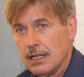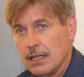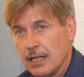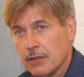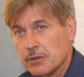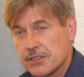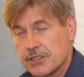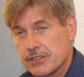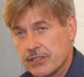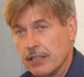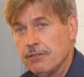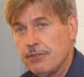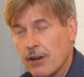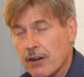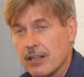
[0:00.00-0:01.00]
I was
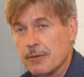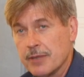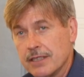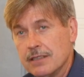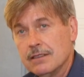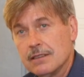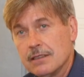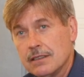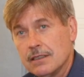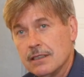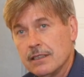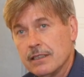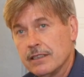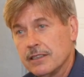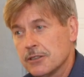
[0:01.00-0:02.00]
self-harming,
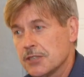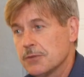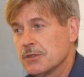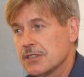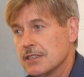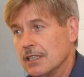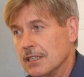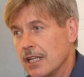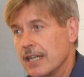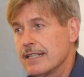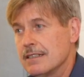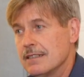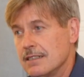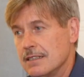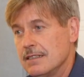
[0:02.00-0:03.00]
and this was the
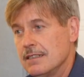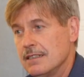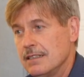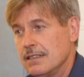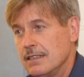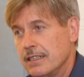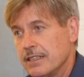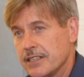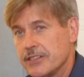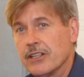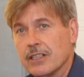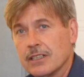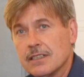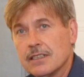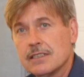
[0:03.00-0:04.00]
light in the
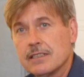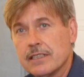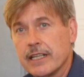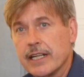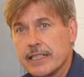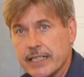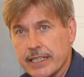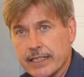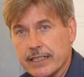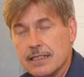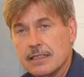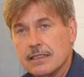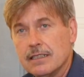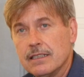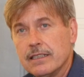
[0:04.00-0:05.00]
darkness that I needed.
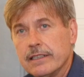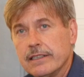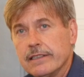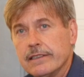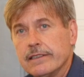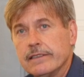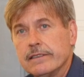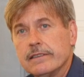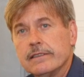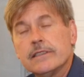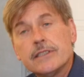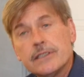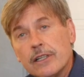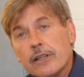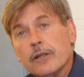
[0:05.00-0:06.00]

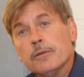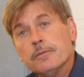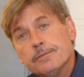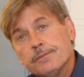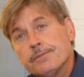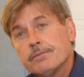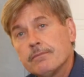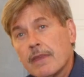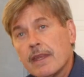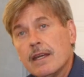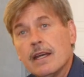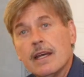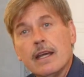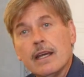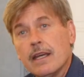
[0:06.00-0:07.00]
So,
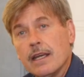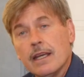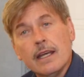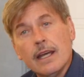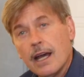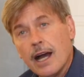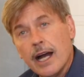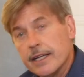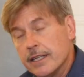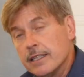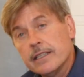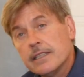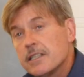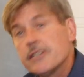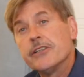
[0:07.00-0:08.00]
I didn't
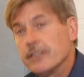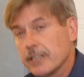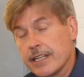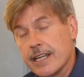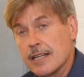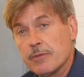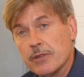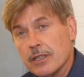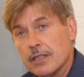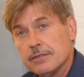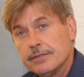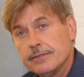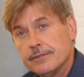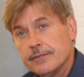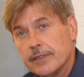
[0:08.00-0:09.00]
get to turn the camera off.